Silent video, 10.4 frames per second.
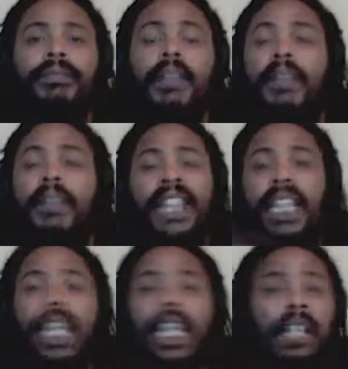But then
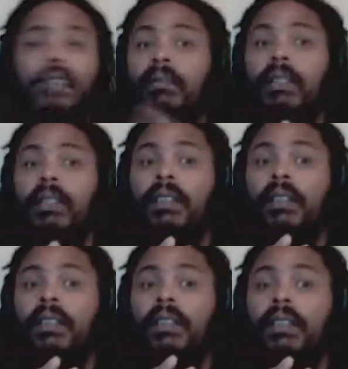again,
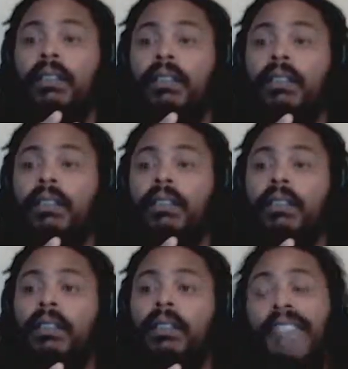
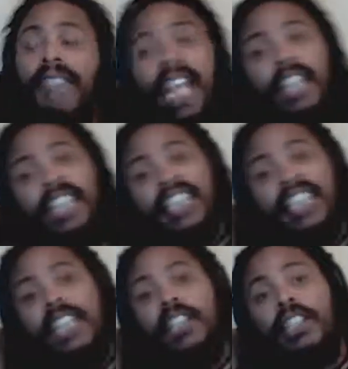that can
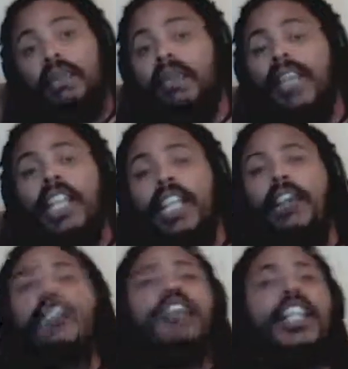extend to the people getting hurt
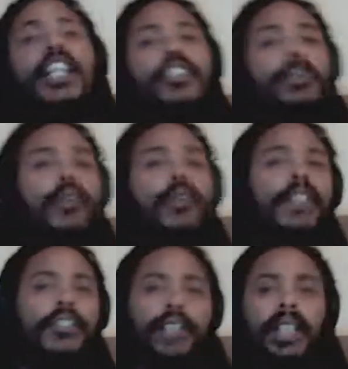trying to jump over the
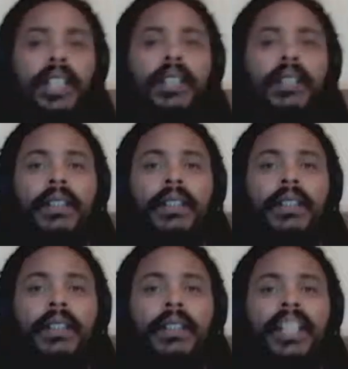tree.
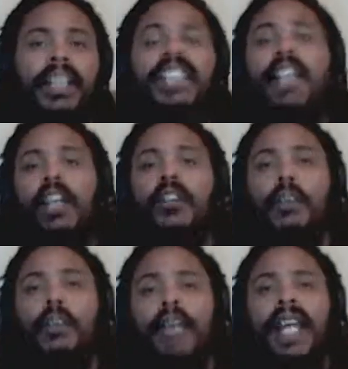It's not good or
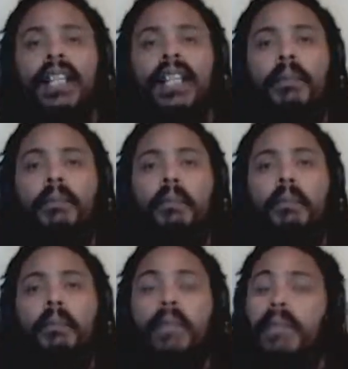bad.
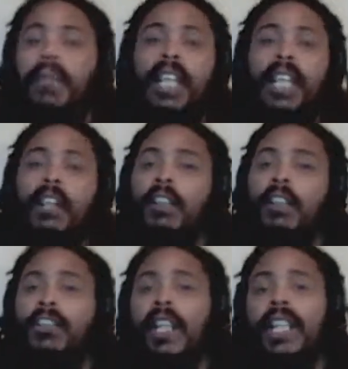People get hurt
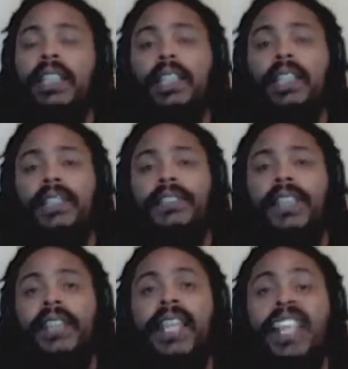trying things.
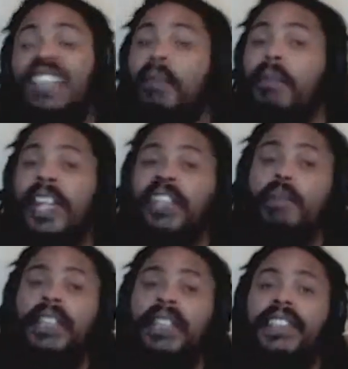It's my
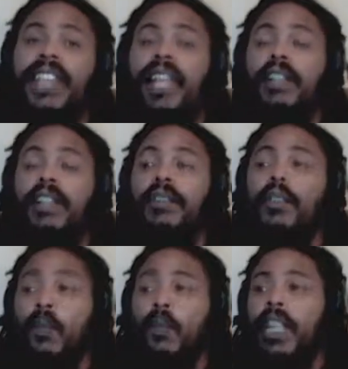experience that
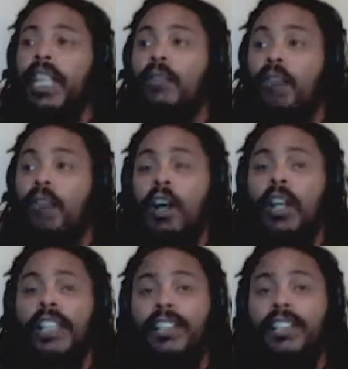doing it wrong
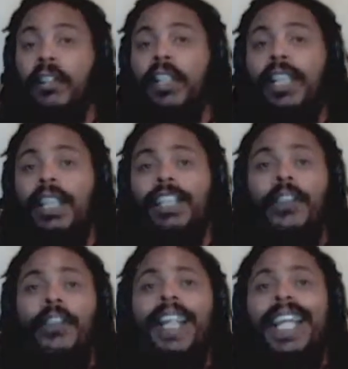is, you
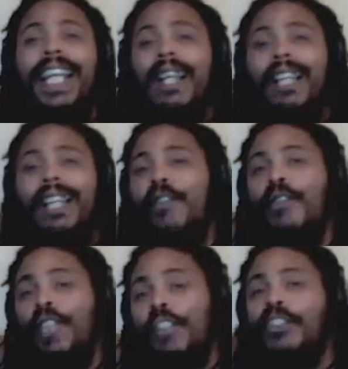know, life
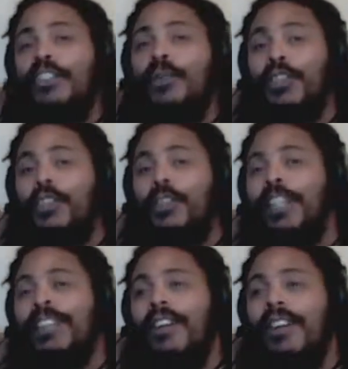only hurts when you're doing it
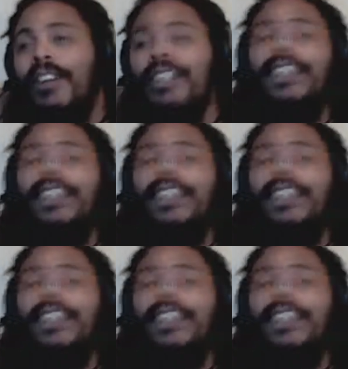wrong.